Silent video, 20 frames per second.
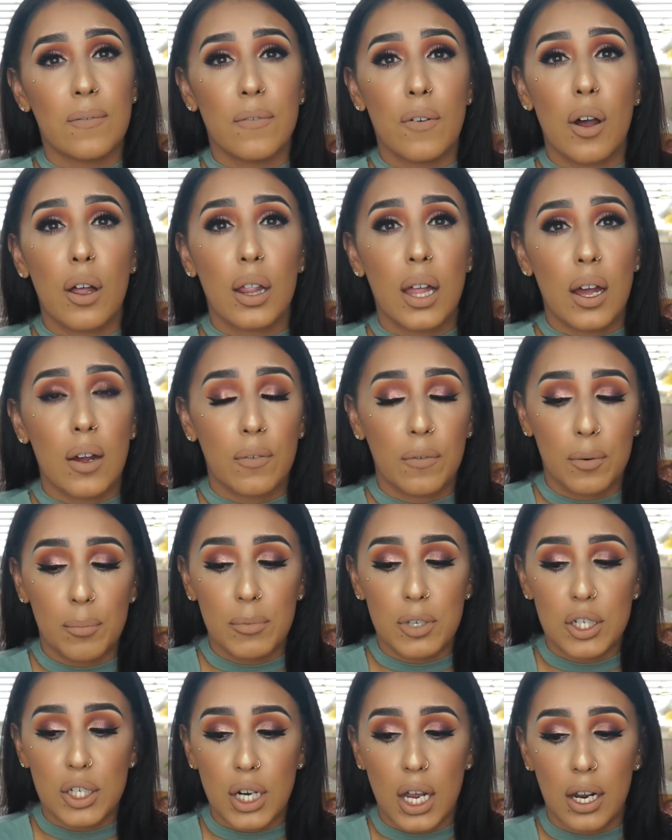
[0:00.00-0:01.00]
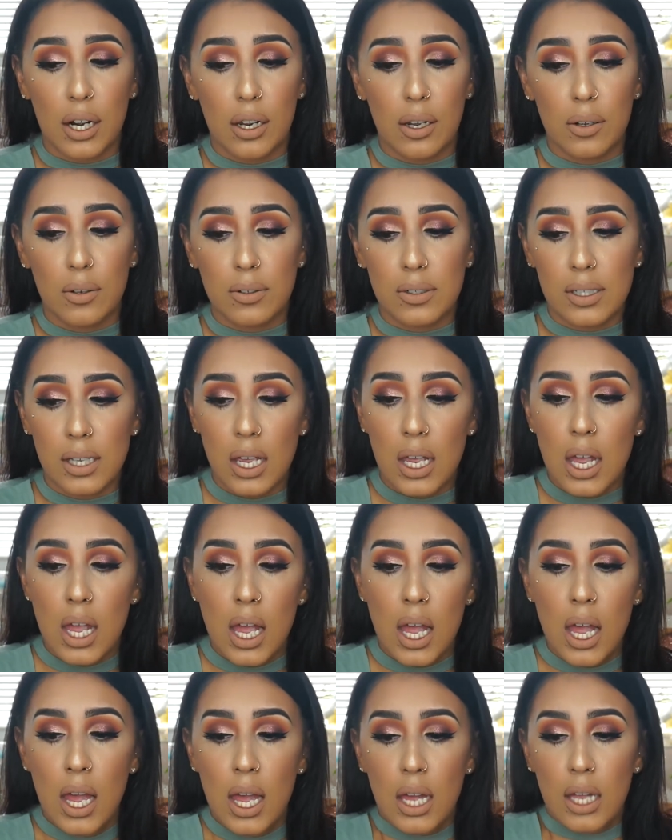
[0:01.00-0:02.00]
fallout from the shadows.
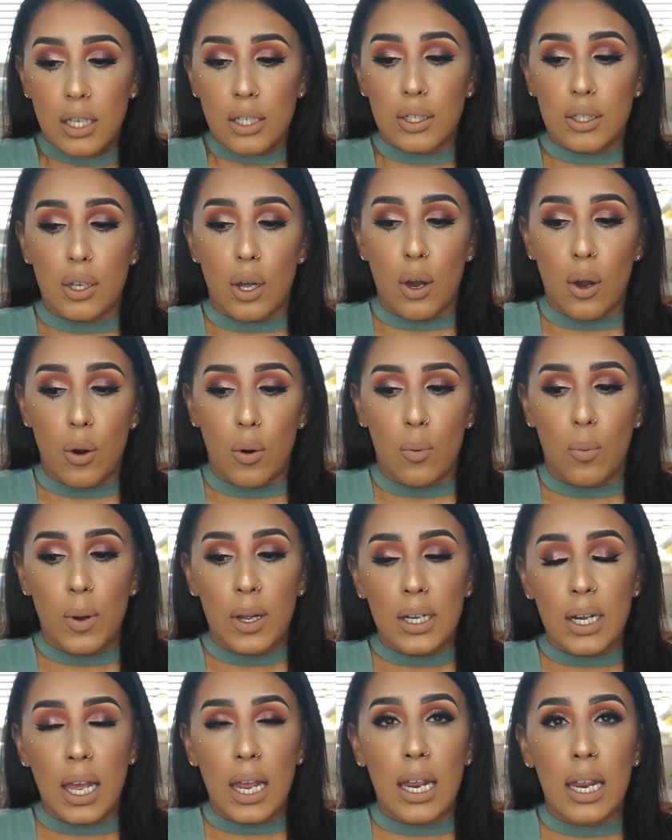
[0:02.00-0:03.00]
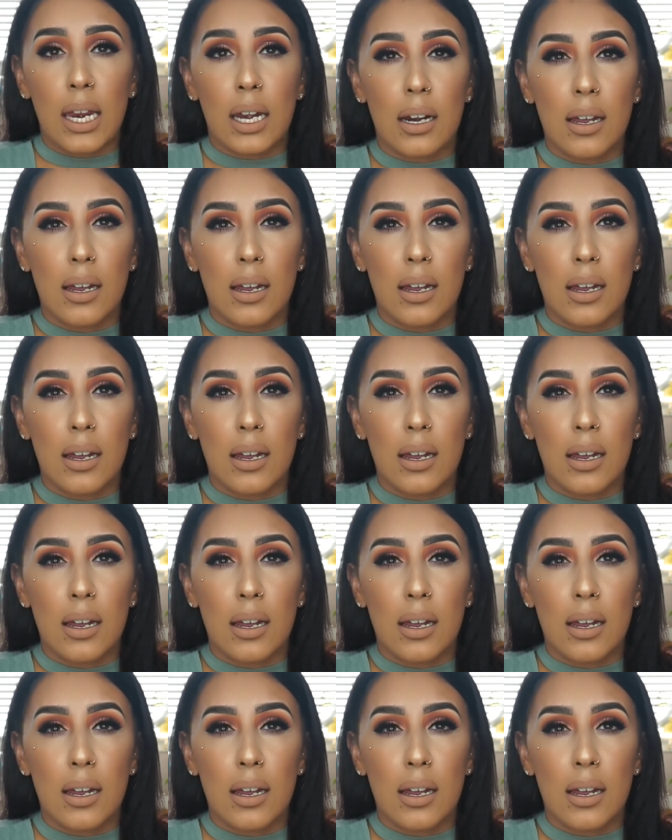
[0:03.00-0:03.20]
So one night,